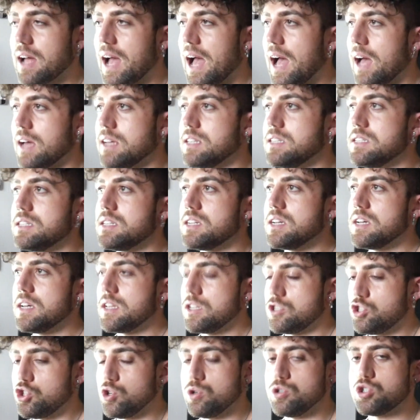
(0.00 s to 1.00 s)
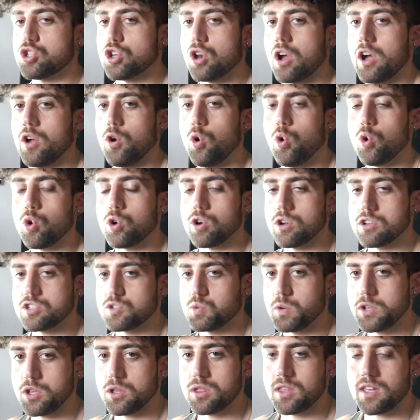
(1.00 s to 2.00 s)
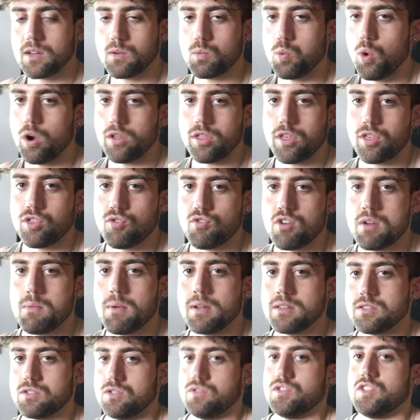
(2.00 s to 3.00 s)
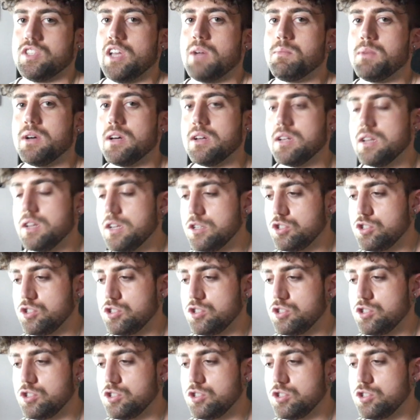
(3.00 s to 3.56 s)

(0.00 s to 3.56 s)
and June, July, August, when you think, what are the 3 months of summer?